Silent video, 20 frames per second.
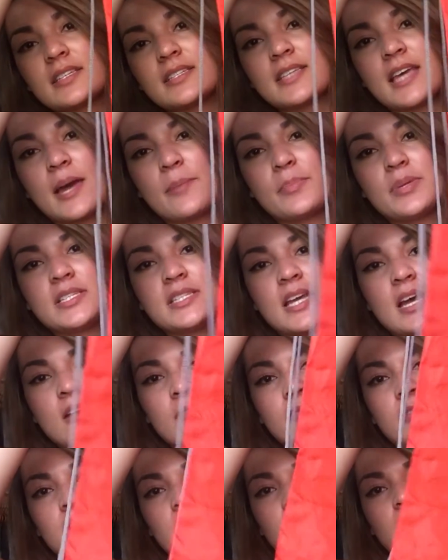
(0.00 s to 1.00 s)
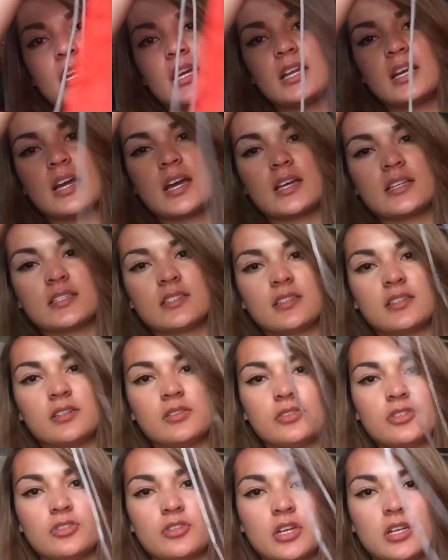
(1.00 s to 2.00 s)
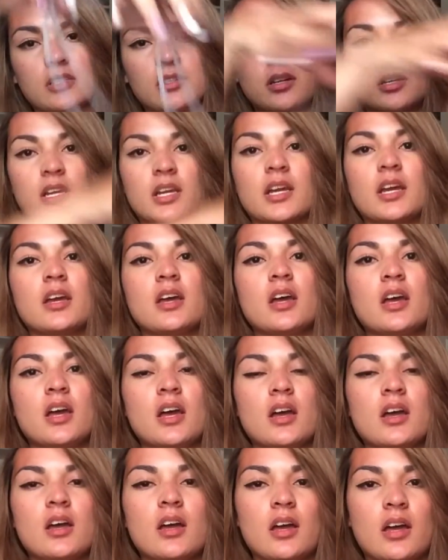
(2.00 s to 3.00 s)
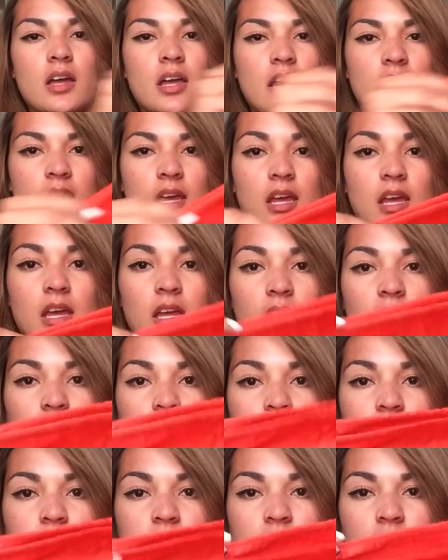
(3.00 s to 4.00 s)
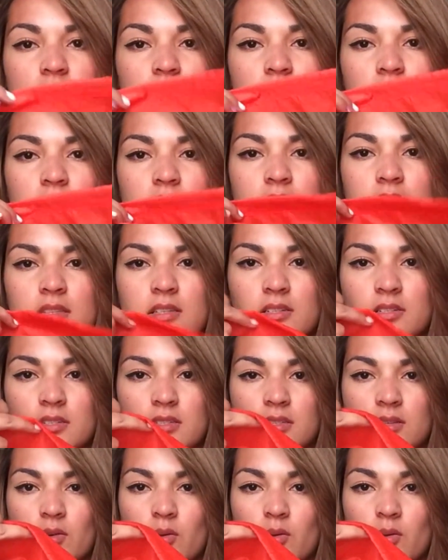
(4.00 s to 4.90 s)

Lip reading: says Epitaph on it, and it has little strings on it. And there's